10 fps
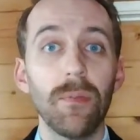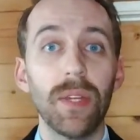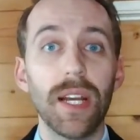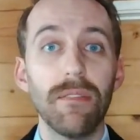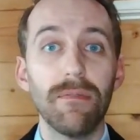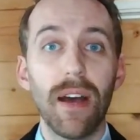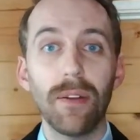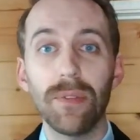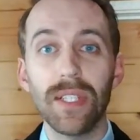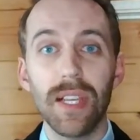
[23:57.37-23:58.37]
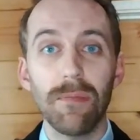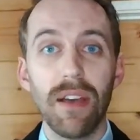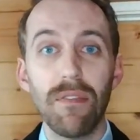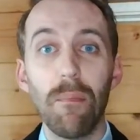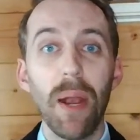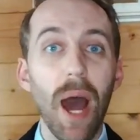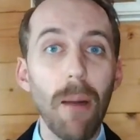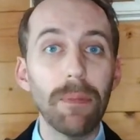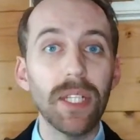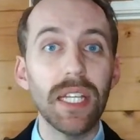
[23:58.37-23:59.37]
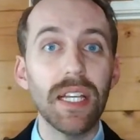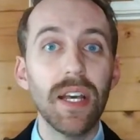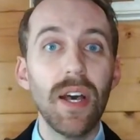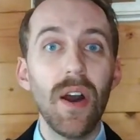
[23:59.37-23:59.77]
want to say we have a monopoly